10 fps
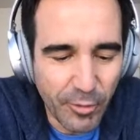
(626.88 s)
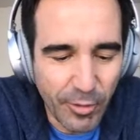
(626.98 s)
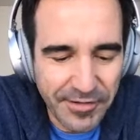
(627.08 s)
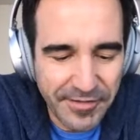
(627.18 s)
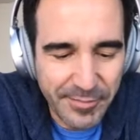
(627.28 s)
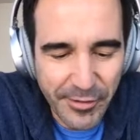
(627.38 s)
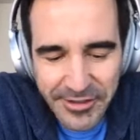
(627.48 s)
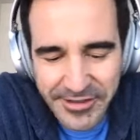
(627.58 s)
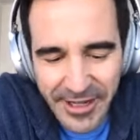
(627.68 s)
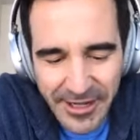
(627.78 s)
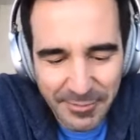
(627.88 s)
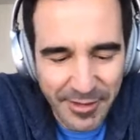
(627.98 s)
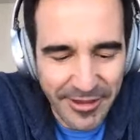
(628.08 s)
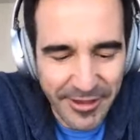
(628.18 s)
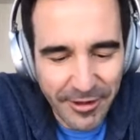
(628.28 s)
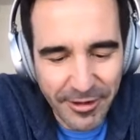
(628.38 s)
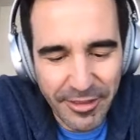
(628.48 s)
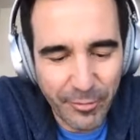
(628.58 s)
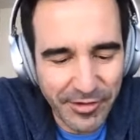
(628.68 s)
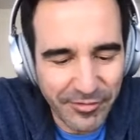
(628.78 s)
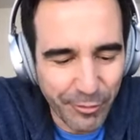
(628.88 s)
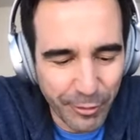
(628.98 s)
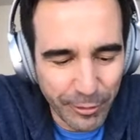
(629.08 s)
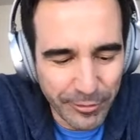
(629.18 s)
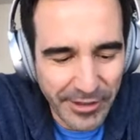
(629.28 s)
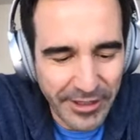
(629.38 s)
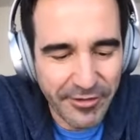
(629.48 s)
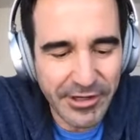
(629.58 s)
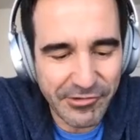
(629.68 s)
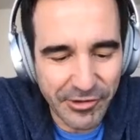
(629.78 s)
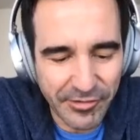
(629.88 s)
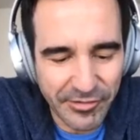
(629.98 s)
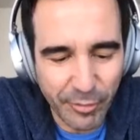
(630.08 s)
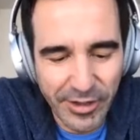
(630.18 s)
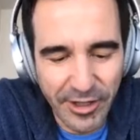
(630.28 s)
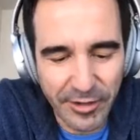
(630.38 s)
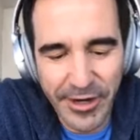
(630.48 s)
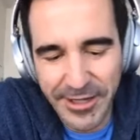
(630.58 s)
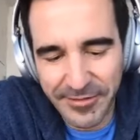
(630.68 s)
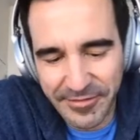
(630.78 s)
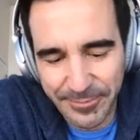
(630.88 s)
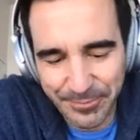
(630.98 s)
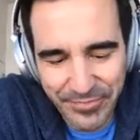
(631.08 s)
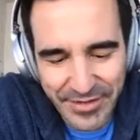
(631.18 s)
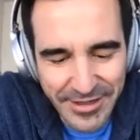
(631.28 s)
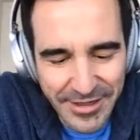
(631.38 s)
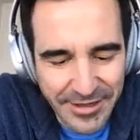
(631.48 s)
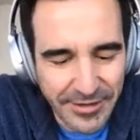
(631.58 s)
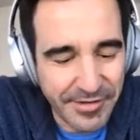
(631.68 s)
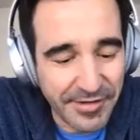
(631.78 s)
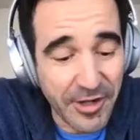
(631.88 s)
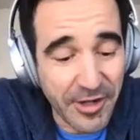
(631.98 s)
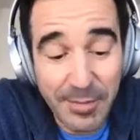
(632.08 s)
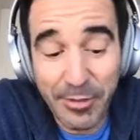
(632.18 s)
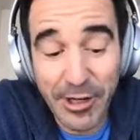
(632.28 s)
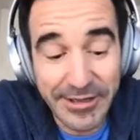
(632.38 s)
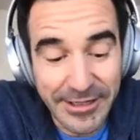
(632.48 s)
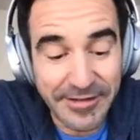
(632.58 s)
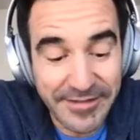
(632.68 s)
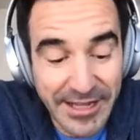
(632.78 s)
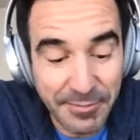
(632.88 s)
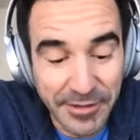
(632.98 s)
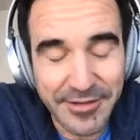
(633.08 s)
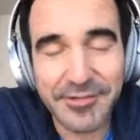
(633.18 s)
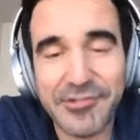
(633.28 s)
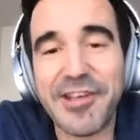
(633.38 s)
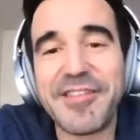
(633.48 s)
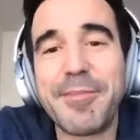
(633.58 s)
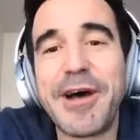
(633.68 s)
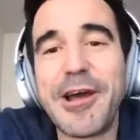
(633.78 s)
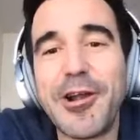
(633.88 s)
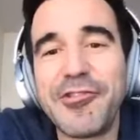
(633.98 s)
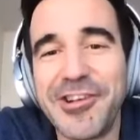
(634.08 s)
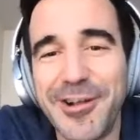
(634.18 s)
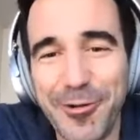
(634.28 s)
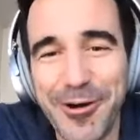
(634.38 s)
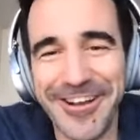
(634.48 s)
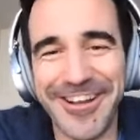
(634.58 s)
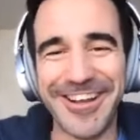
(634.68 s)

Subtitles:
"Once upon a time, the earth was ruled by creatures without brains." This is not a political statement, just a biological one.